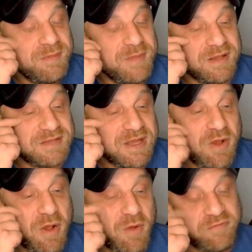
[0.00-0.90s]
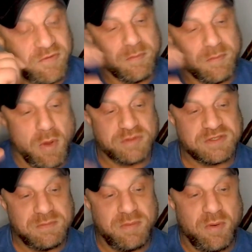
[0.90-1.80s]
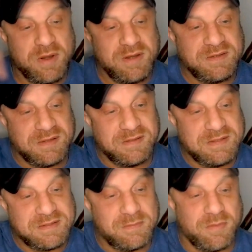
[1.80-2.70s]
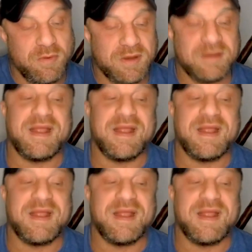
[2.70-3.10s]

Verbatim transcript: because they go from most important to least important.